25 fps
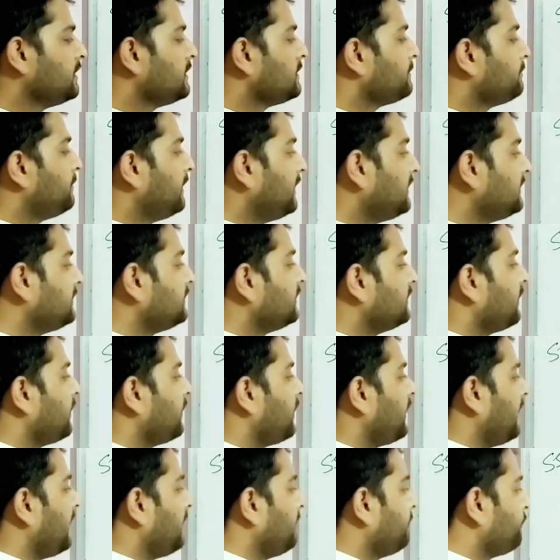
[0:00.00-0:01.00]
But
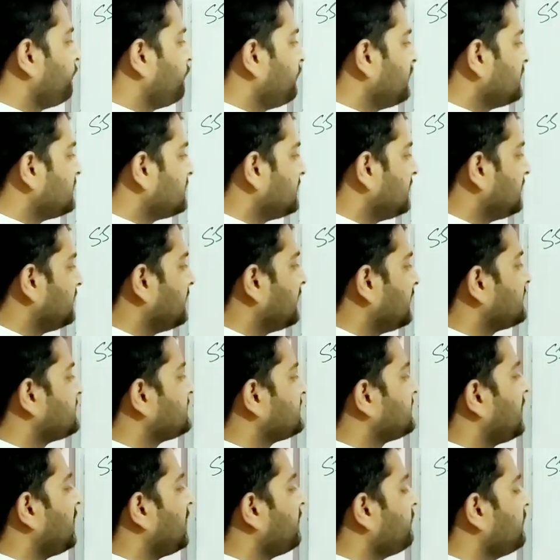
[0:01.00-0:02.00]
if we see that
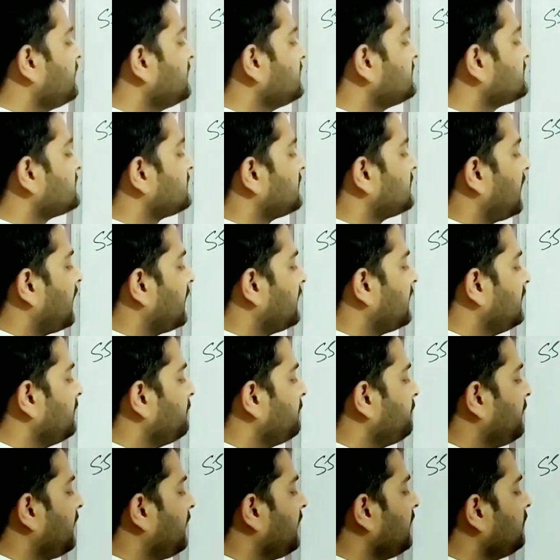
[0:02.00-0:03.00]
savings are
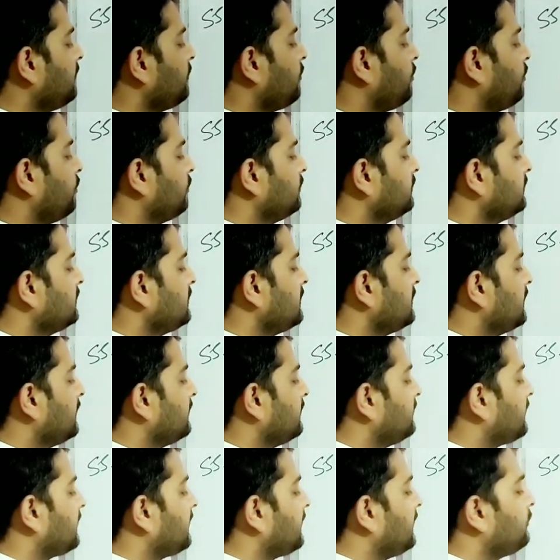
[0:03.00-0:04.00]
depend on
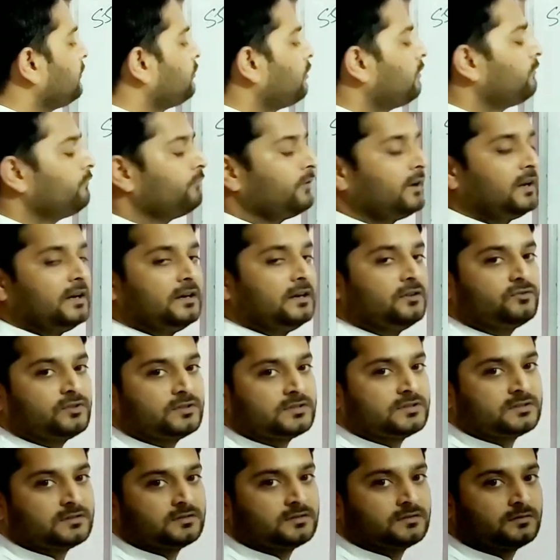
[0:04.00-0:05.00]
the rate of
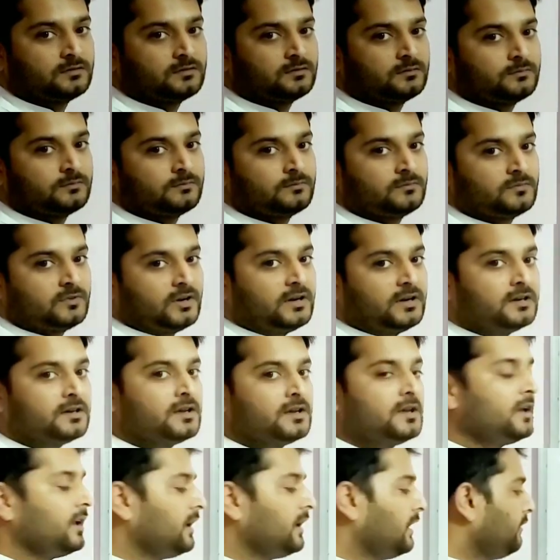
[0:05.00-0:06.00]
interest,
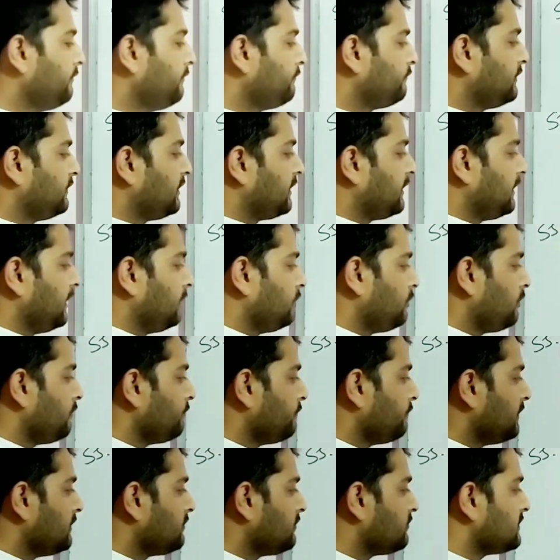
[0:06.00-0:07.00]
right? If the rate
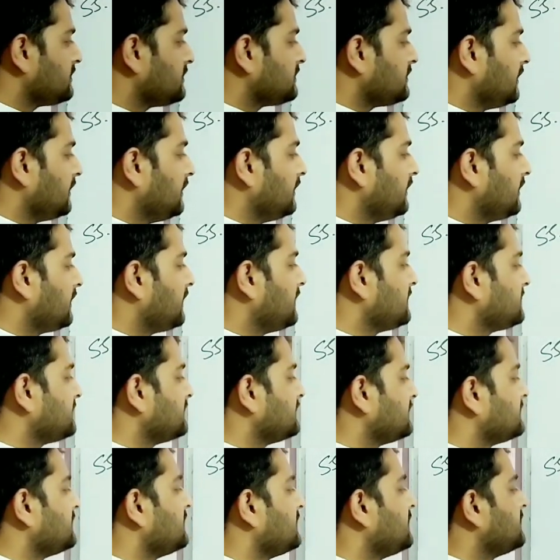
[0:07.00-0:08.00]
of interest
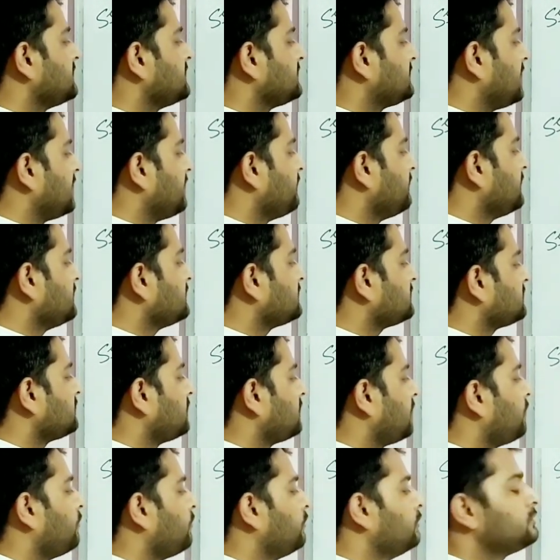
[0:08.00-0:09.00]
increases, savings
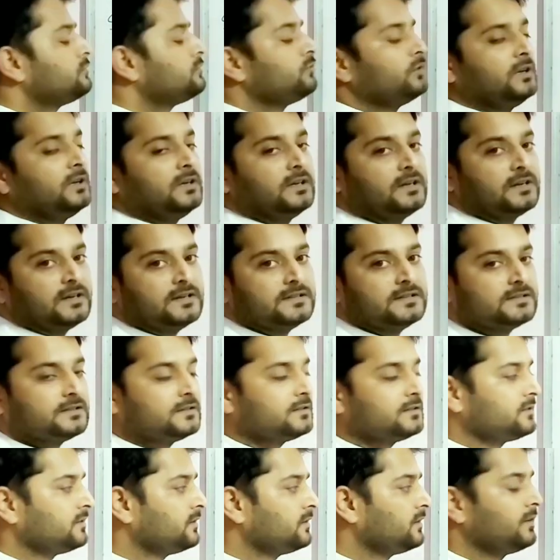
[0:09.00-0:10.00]
also
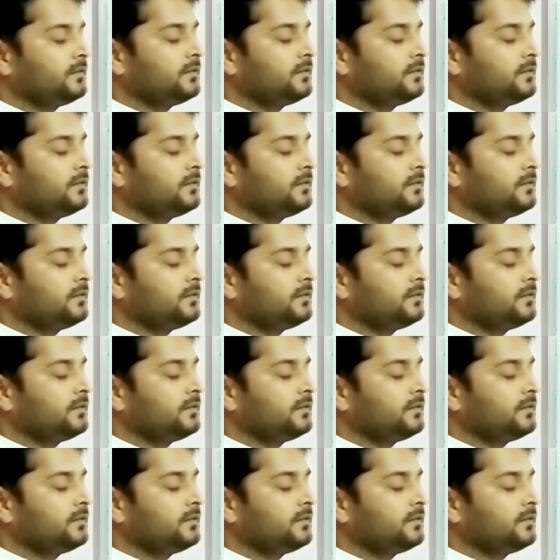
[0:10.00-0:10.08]
increases.